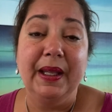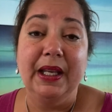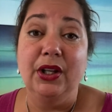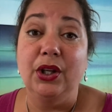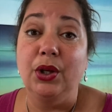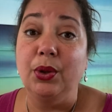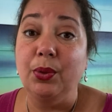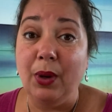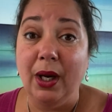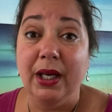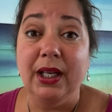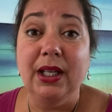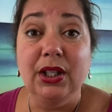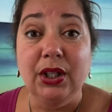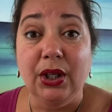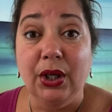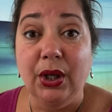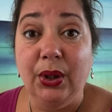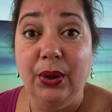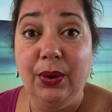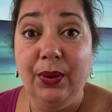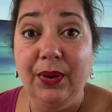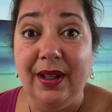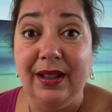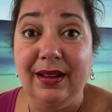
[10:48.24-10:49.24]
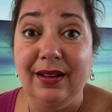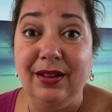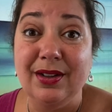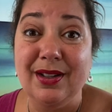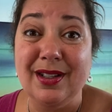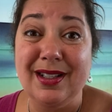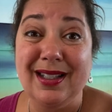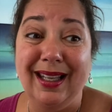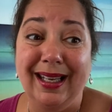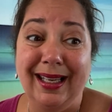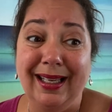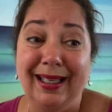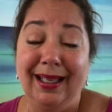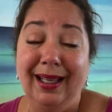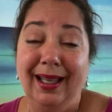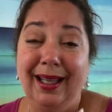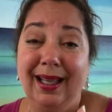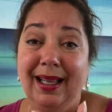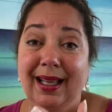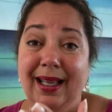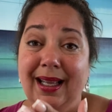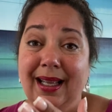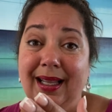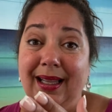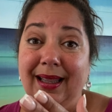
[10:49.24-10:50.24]
You want to know that there's like
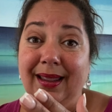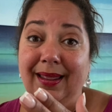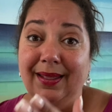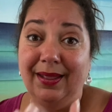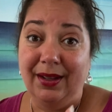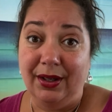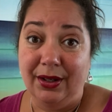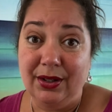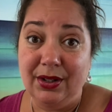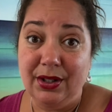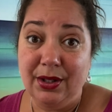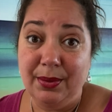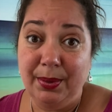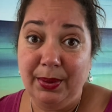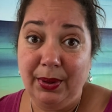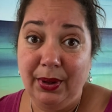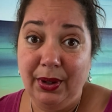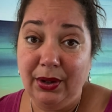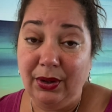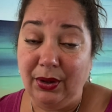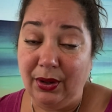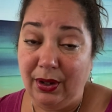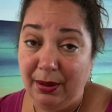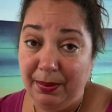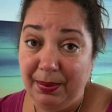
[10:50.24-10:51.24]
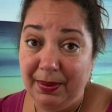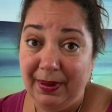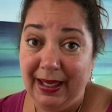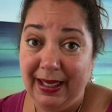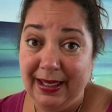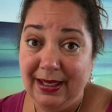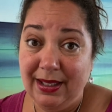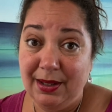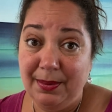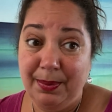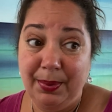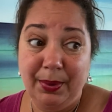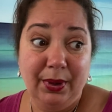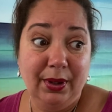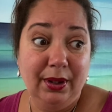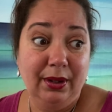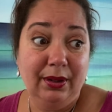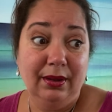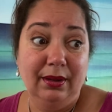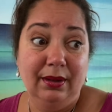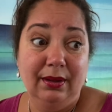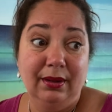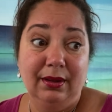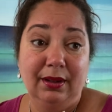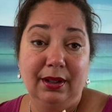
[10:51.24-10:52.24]
their support, your upline
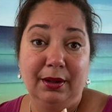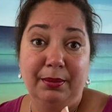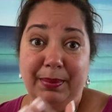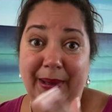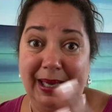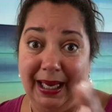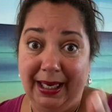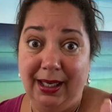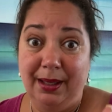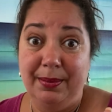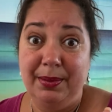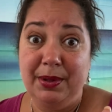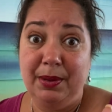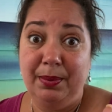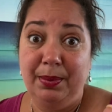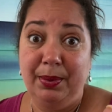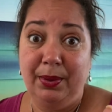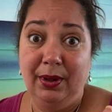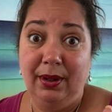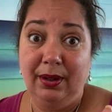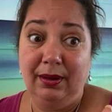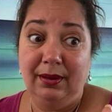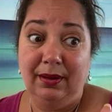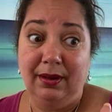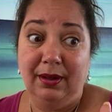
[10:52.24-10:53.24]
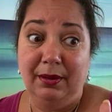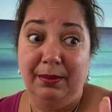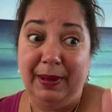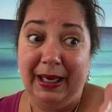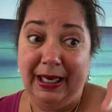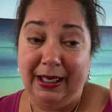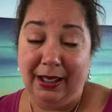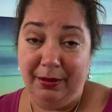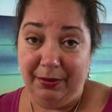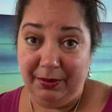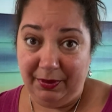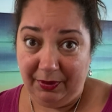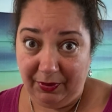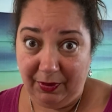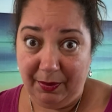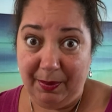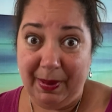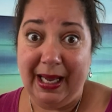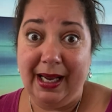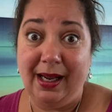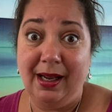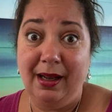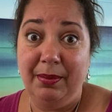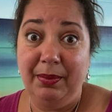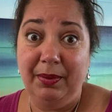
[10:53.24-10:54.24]
support, the backup support, the backup of the
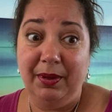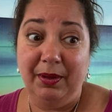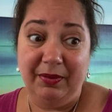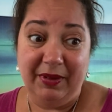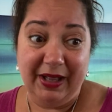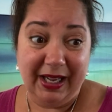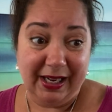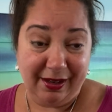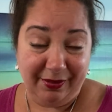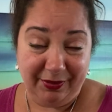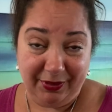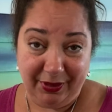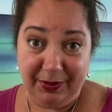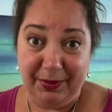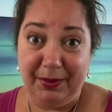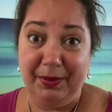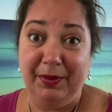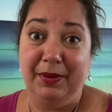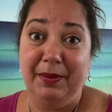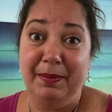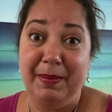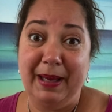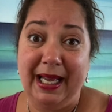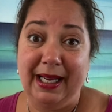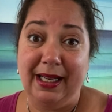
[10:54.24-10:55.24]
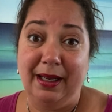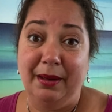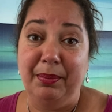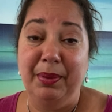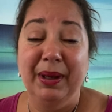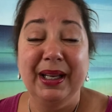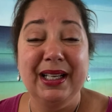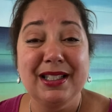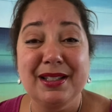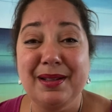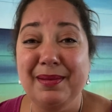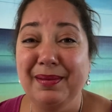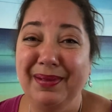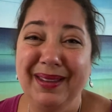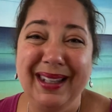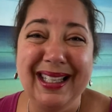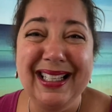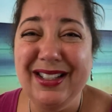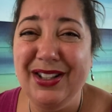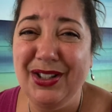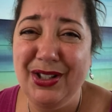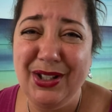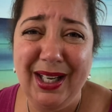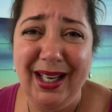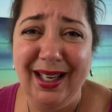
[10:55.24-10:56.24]
backup, the backup of the, the backup, because
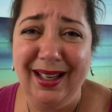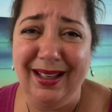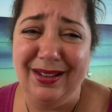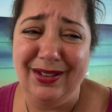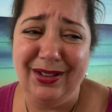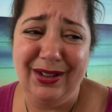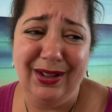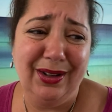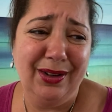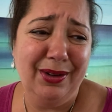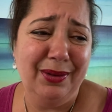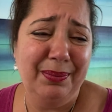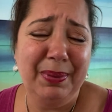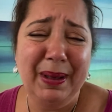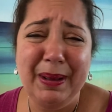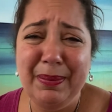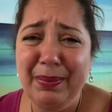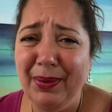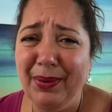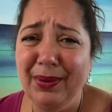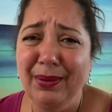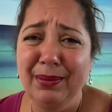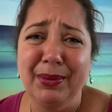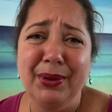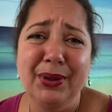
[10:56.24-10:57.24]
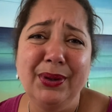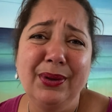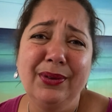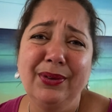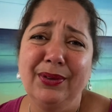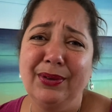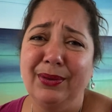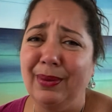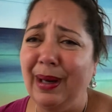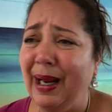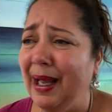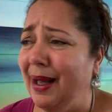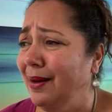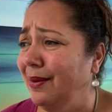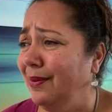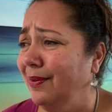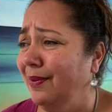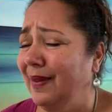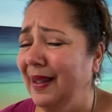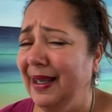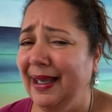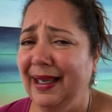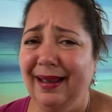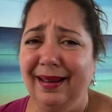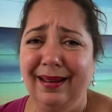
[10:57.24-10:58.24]
things change, you know, people move
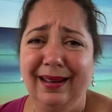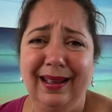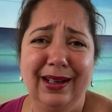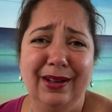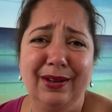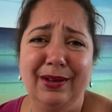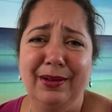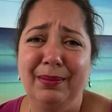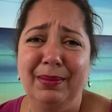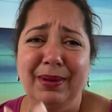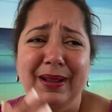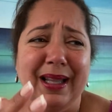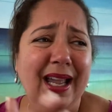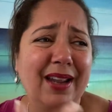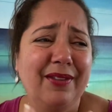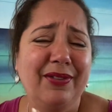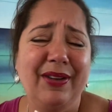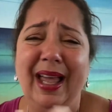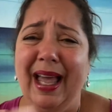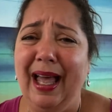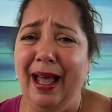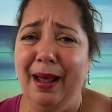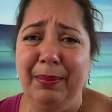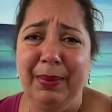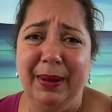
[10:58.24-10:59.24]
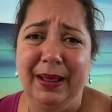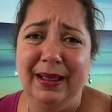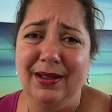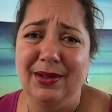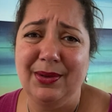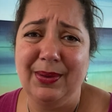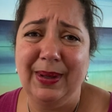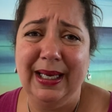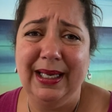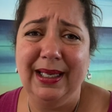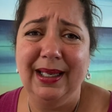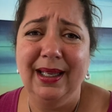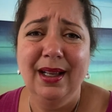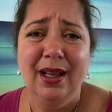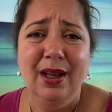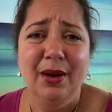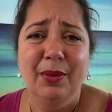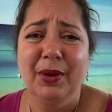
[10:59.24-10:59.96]
around, they, you know, life happens, right?